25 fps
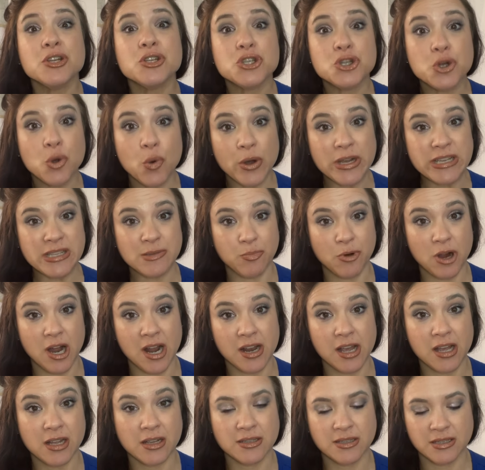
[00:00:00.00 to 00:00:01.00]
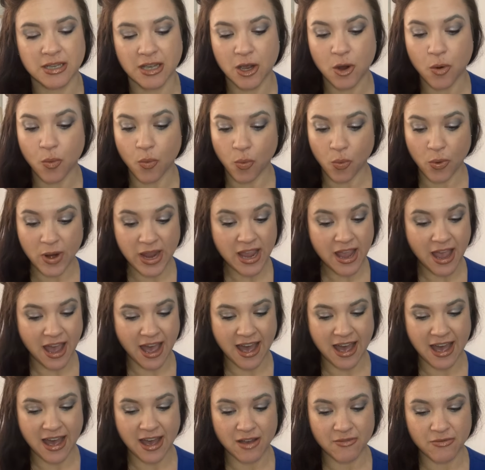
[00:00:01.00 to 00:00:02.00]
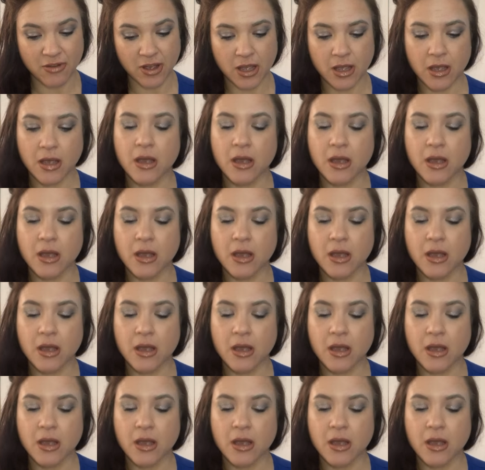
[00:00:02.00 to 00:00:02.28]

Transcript: choice products. We have